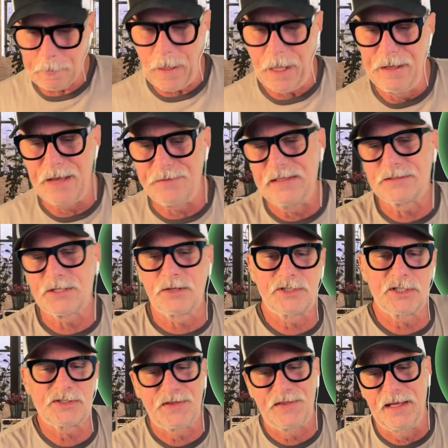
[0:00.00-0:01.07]
Now, these are
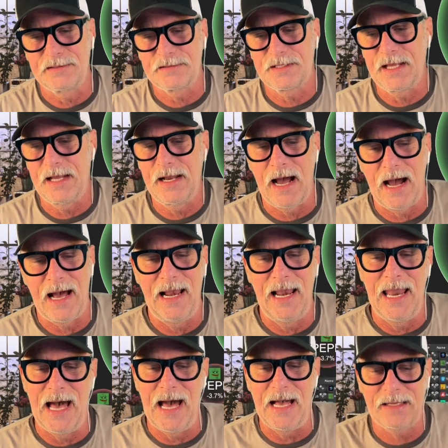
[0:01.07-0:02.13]
just things that I
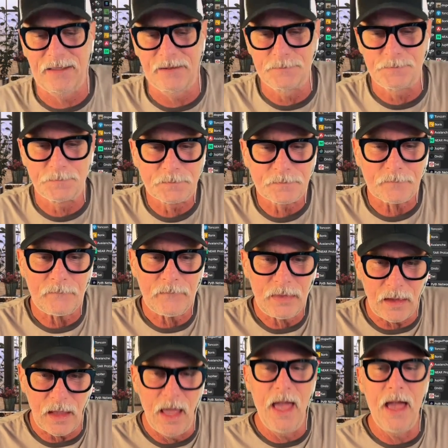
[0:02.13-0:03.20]
like,
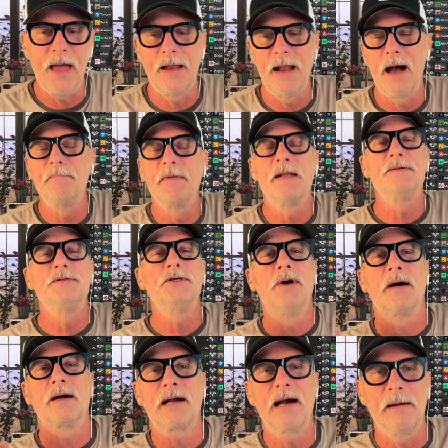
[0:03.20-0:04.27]
and I'm going to do
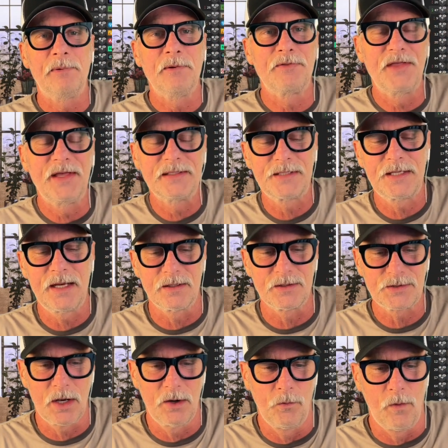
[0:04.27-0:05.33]
a couple things here.
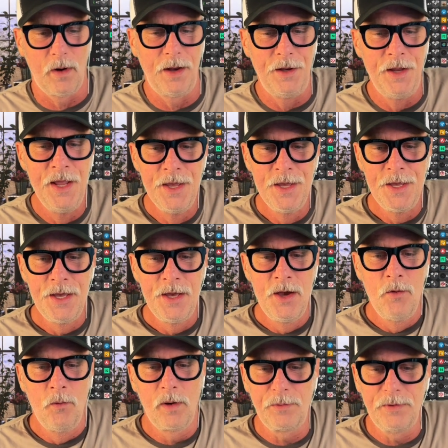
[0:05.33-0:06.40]
So, one,
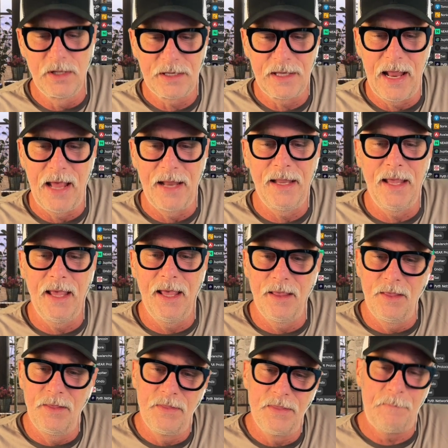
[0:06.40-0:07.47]
what are we looking at?
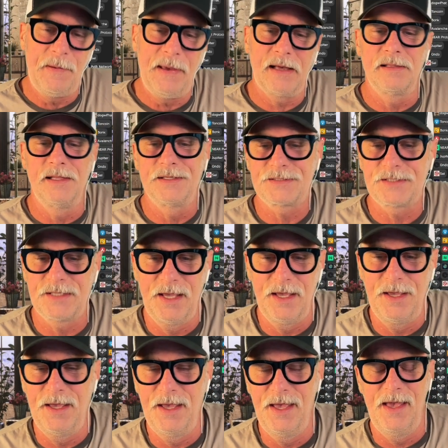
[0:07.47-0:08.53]
The pick list.
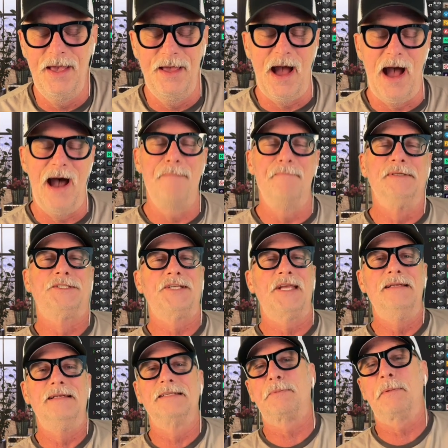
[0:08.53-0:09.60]
I'm a
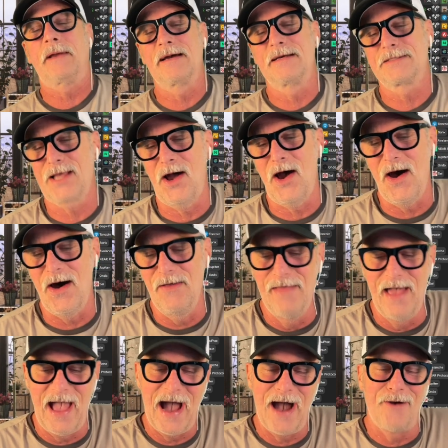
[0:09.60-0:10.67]
genius because on the
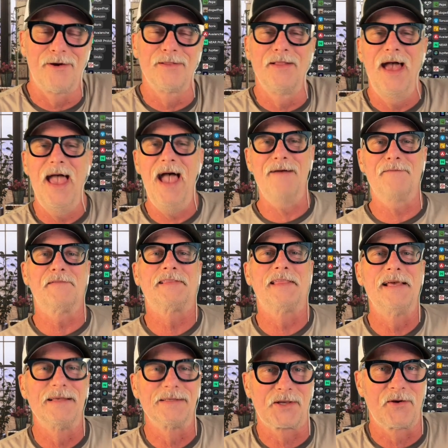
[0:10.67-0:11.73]
hour, everything
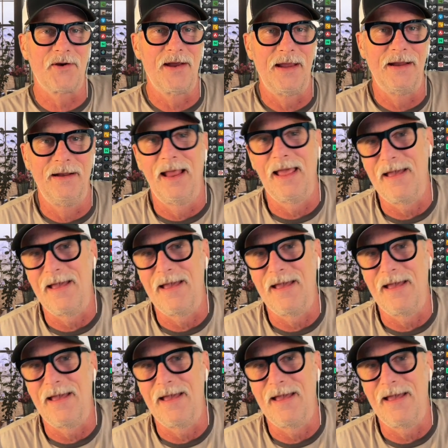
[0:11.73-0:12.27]
is green.